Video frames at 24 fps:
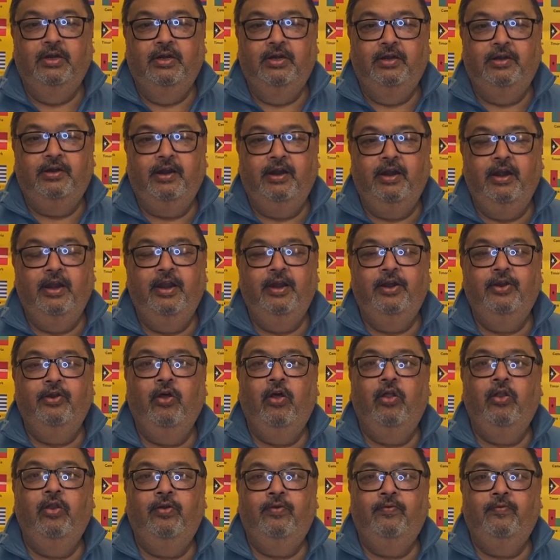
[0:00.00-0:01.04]

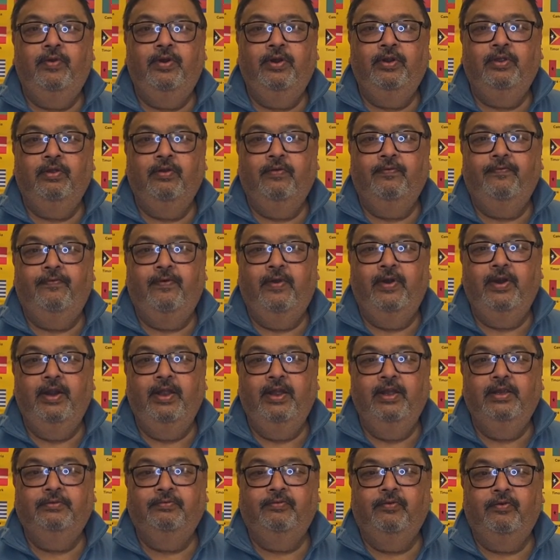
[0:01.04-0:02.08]
trillion-dollar worth of
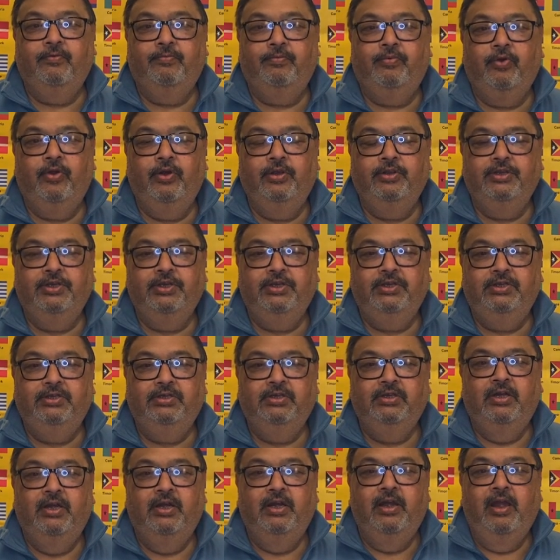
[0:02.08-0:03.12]
fundings for projects,
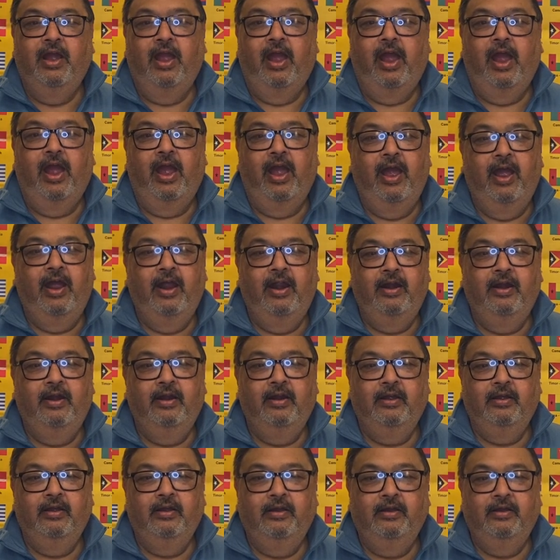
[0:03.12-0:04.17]
and
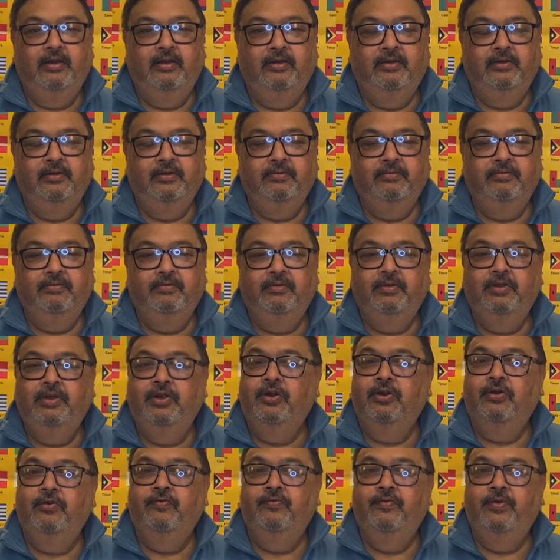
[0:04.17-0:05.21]

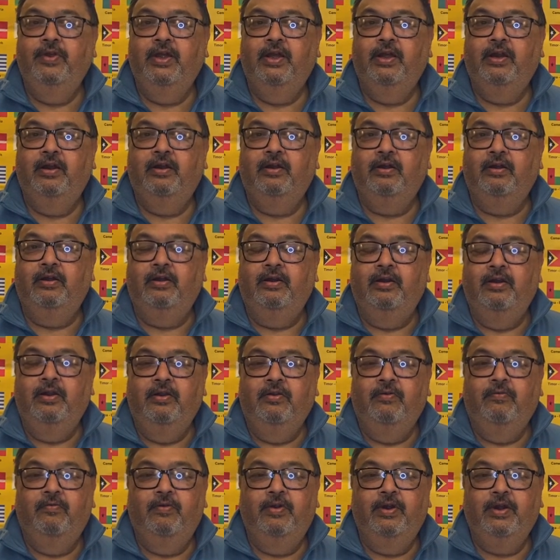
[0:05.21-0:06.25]
we are
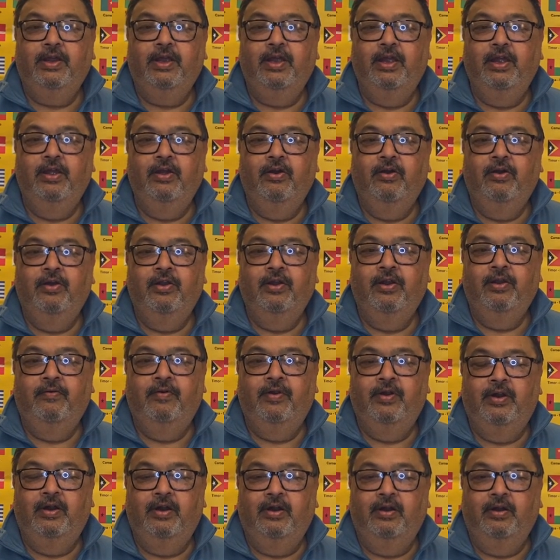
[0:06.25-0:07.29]
working on
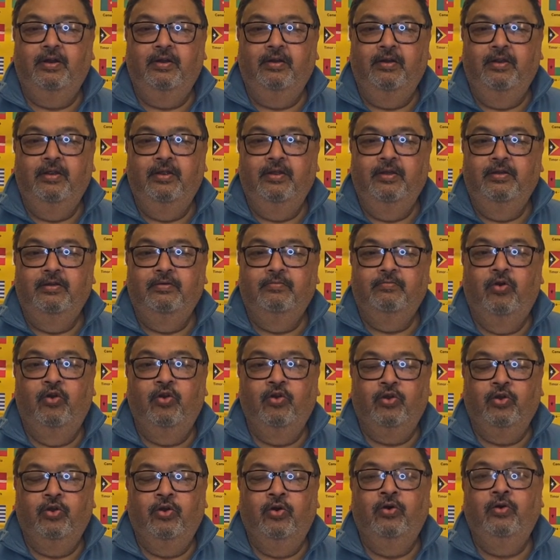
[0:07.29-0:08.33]
our
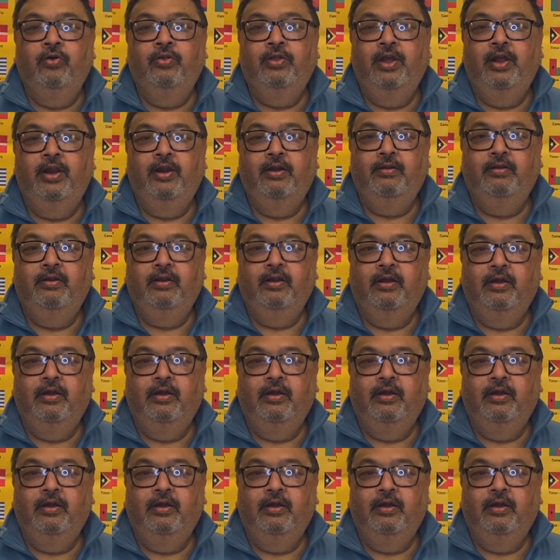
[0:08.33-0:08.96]
motto that